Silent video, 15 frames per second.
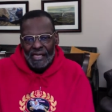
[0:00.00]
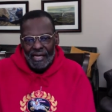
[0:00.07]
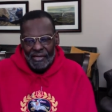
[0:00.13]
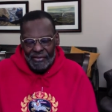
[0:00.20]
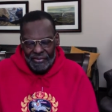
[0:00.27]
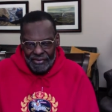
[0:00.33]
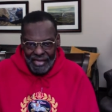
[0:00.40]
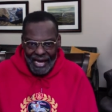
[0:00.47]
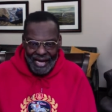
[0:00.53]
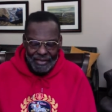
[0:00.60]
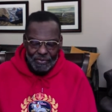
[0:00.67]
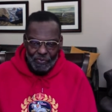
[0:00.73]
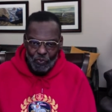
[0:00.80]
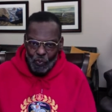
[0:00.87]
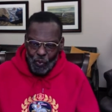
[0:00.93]

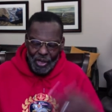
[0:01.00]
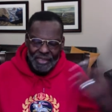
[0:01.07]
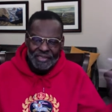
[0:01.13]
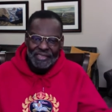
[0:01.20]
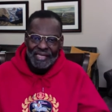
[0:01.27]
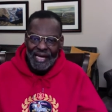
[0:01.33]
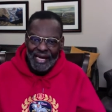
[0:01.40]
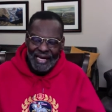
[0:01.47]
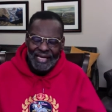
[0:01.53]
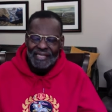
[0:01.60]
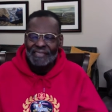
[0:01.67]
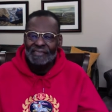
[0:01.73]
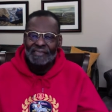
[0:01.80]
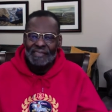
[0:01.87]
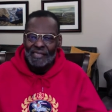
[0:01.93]
that one day
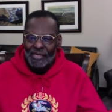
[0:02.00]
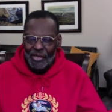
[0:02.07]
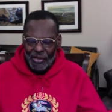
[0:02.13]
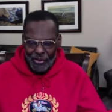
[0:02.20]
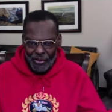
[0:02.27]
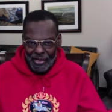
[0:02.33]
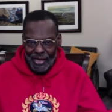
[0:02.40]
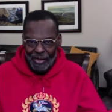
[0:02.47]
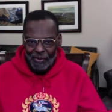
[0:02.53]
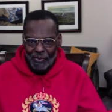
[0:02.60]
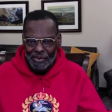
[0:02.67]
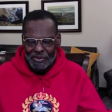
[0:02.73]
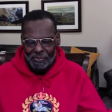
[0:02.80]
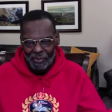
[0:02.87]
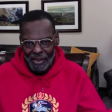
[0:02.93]
her hair
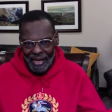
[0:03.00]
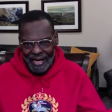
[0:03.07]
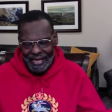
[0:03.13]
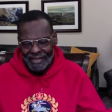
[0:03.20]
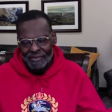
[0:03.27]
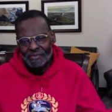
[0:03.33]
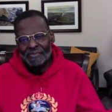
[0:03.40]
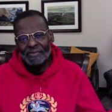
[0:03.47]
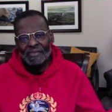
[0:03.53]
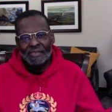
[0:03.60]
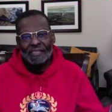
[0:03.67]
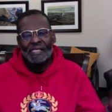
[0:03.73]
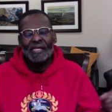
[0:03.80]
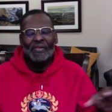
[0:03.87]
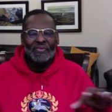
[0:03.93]
was black.
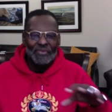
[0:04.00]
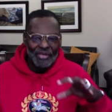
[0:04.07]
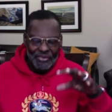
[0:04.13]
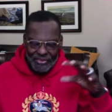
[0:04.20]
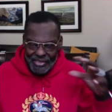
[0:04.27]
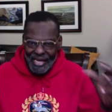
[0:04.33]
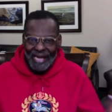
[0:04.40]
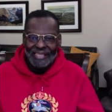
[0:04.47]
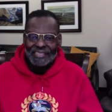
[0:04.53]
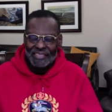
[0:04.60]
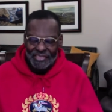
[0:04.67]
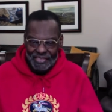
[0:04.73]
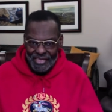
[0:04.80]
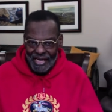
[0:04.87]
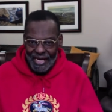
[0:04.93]
The
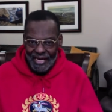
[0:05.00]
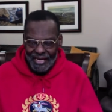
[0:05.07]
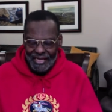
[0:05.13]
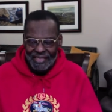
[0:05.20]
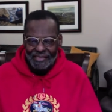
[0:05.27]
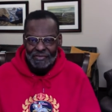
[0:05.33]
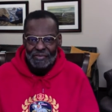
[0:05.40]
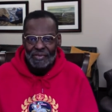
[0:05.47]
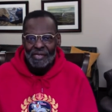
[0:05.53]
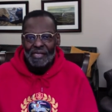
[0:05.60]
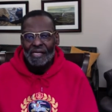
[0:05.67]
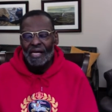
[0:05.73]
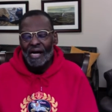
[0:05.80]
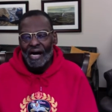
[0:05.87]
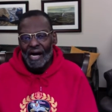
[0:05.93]
next day,
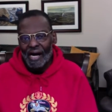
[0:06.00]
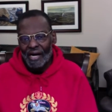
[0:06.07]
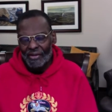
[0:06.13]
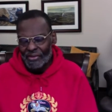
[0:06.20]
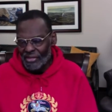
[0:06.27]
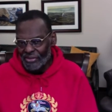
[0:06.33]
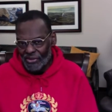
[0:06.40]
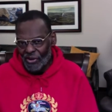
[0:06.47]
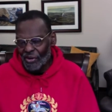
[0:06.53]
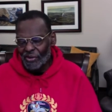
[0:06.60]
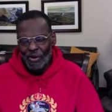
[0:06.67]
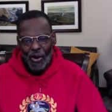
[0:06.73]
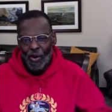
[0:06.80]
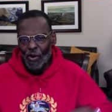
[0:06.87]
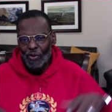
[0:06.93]
uh, they thought
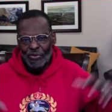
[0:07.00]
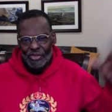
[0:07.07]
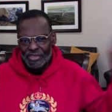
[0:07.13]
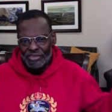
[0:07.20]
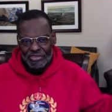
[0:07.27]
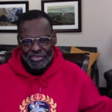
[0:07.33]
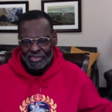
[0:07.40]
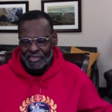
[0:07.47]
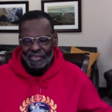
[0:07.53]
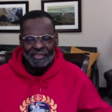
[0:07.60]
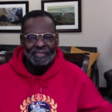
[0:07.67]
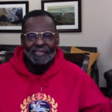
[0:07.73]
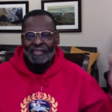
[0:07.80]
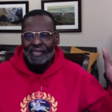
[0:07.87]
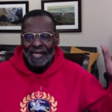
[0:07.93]
all this
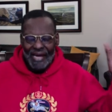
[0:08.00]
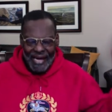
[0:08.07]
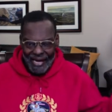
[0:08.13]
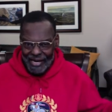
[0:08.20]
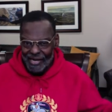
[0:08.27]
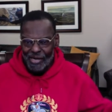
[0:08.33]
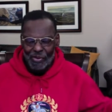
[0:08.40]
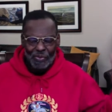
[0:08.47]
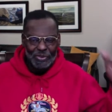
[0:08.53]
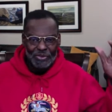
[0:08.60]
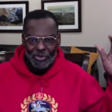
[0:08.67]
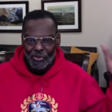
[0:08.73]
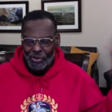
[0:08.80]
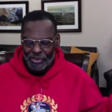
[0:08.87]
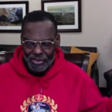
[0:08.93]
hair was
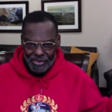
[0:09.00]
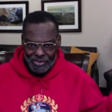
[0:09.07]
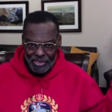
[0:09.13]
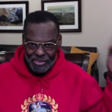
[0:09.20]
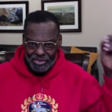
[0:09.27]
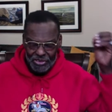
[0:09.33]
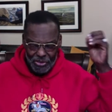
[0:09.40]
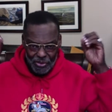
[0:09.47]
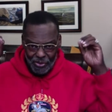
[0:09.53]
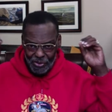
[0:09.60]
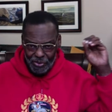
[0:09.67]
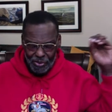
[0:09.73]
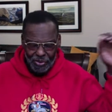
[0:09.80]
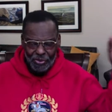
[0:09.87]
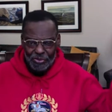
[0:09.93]
going to just
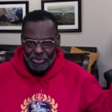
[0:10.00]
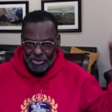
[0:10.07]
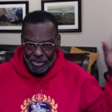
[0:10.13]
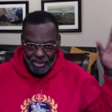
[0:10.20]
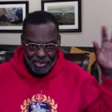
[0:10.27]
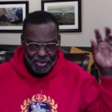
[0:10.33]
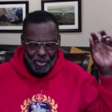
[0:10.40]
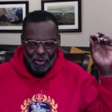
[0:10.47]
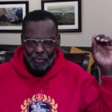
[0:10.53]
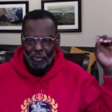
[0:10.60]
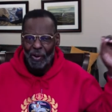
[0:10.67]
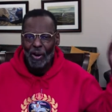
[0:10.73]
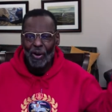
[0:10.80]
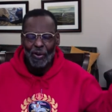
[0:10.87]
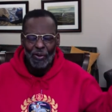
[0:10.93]
turn loose. She'd go
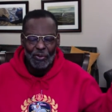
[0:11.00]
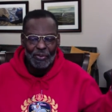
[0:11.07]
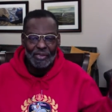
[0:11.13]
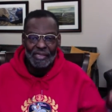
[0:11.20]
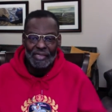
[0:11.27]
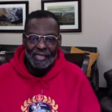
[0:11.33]
bald.